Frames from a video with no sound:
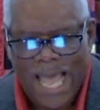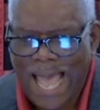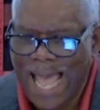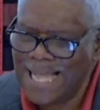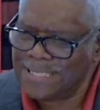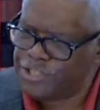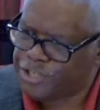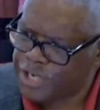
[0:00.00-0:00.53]

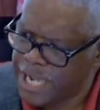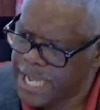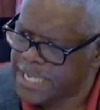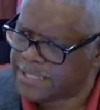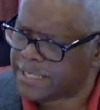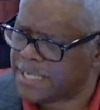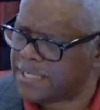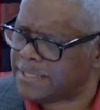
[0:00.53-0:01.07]
And
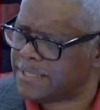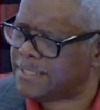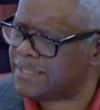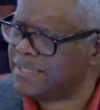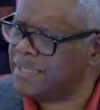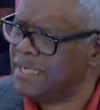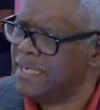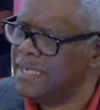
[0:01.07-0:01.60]
Jesus
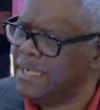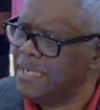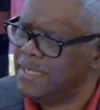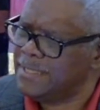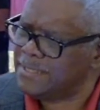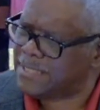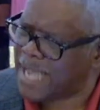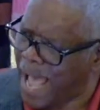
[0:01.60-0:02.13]

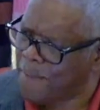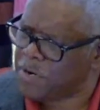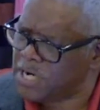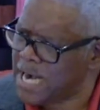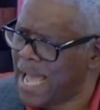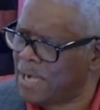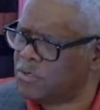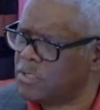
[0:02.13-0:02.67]

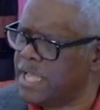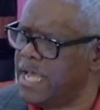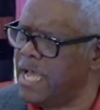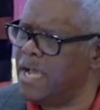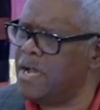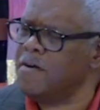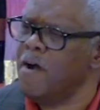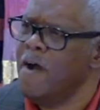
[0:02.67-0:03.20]
tabernacled
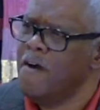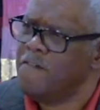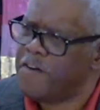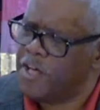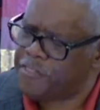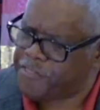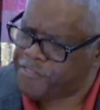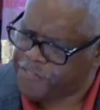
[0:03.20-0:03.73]
here for
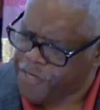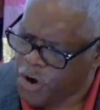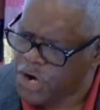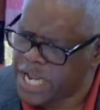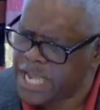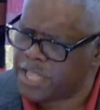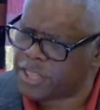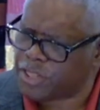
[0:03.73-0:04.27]

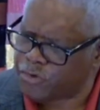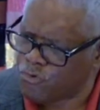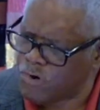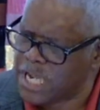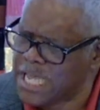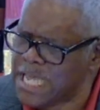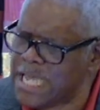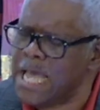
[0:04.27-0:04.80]

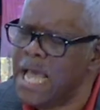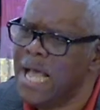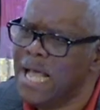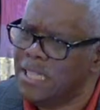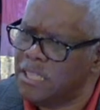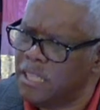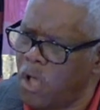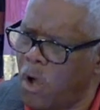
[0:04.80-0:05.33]
33
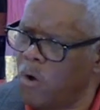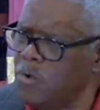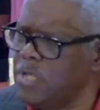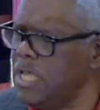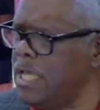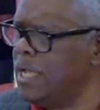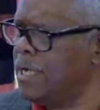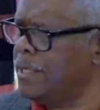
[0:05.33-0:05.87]
long
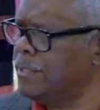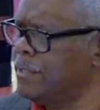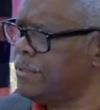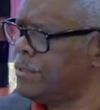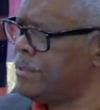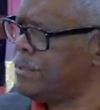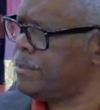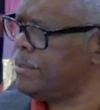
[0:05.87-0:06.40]
years.
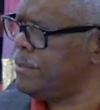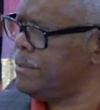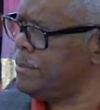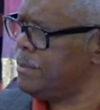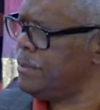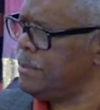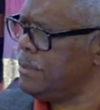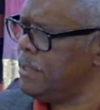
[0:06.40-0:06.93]

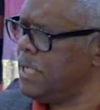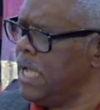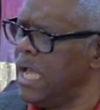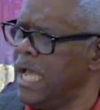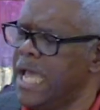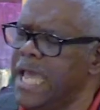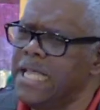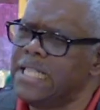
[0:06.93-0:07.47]

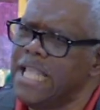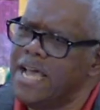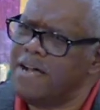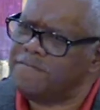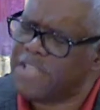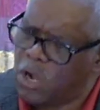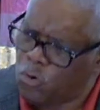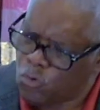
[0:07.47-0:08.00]
He
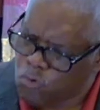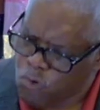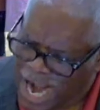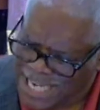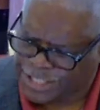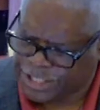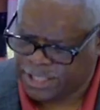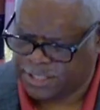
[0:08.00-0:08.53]
lived a
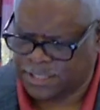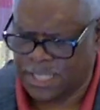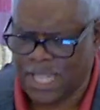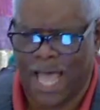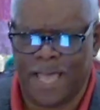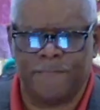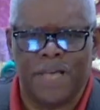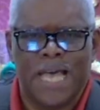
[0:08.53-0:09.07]
righteous
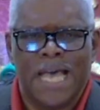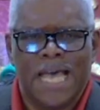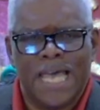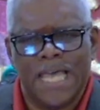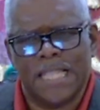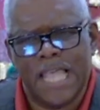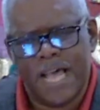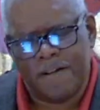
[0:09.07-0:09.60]
life,
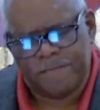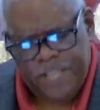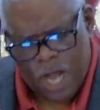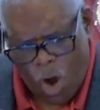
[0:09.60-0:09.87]
he lived a